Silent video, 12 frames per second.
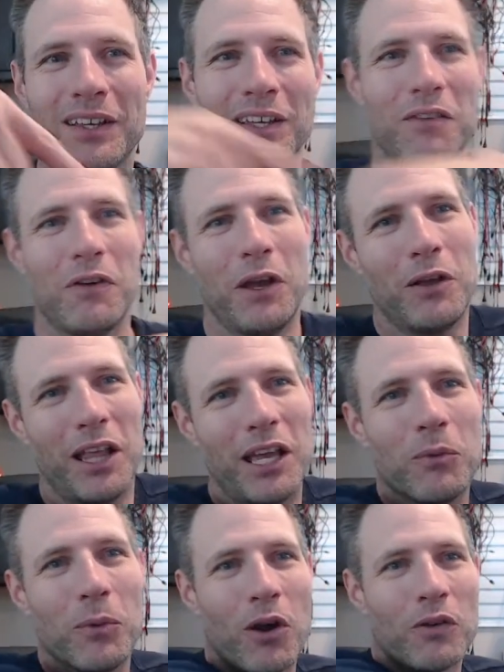If I
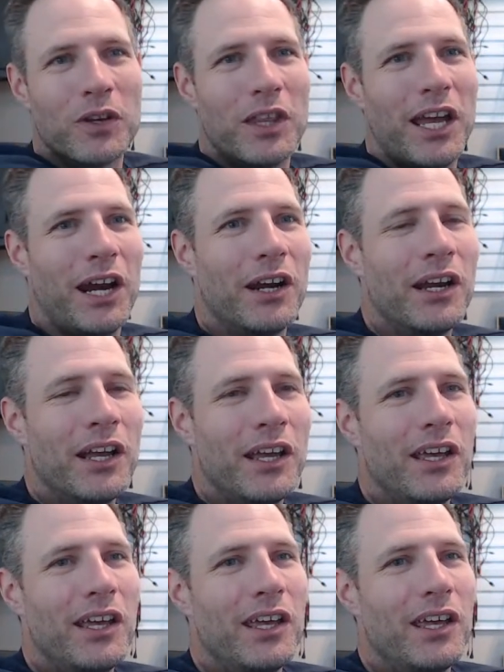like went over there
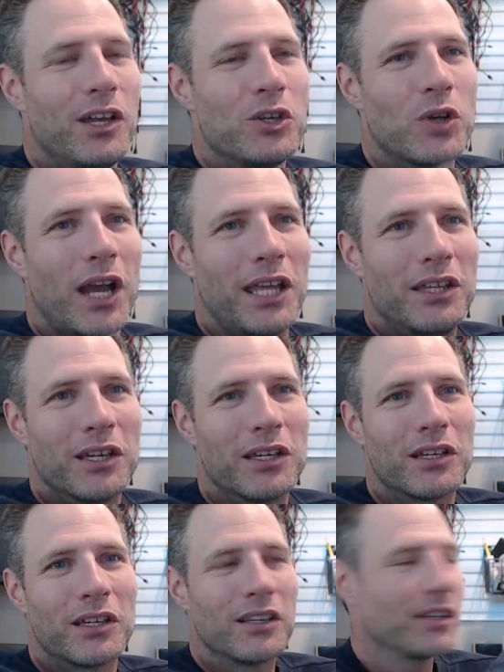and tried to
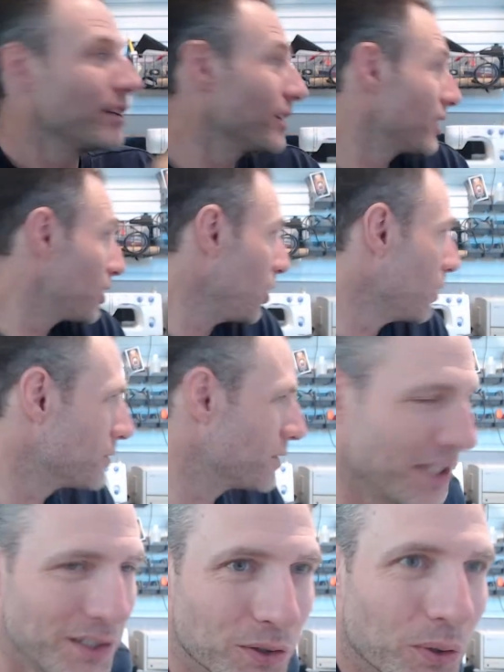close
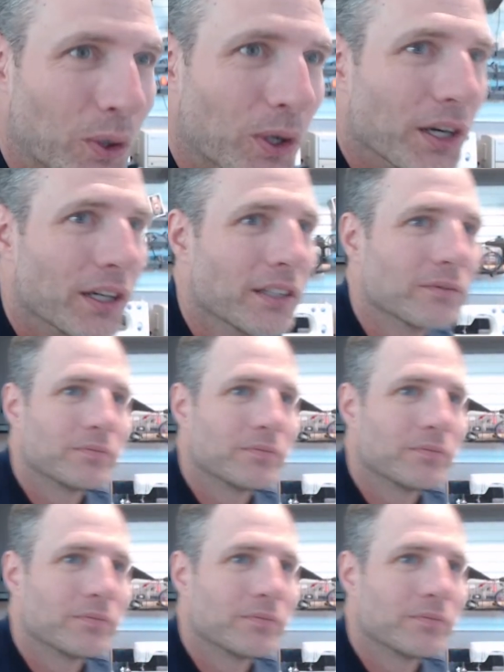this door